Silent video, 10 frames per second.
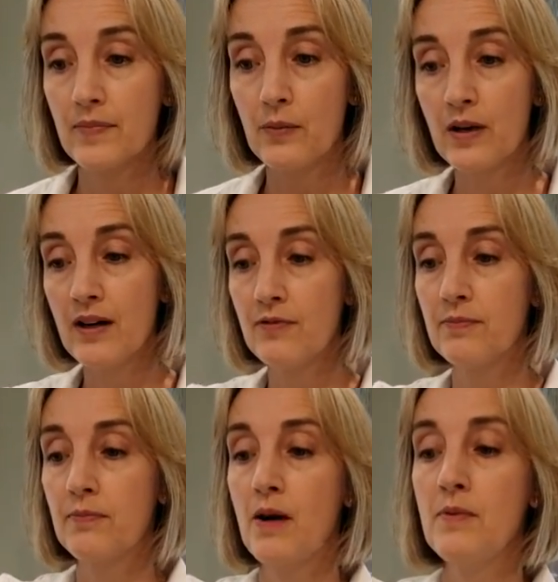We have
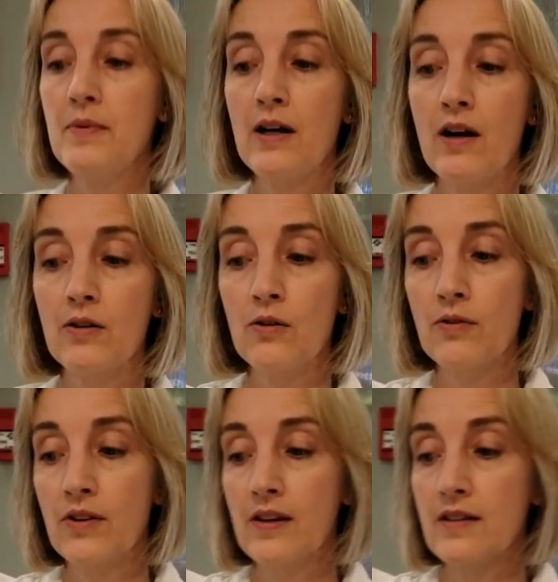probably gone
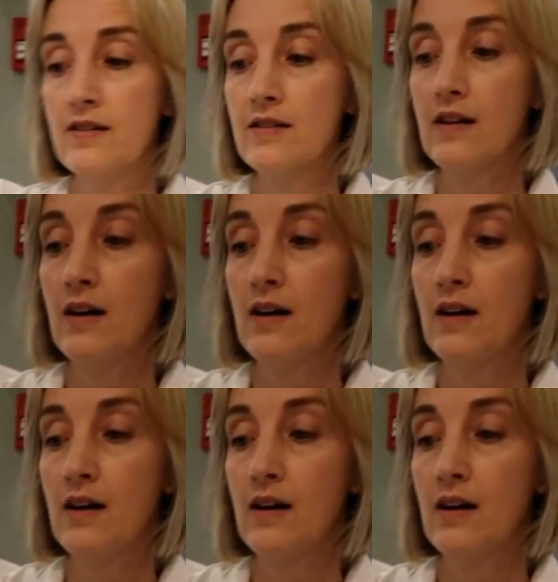over this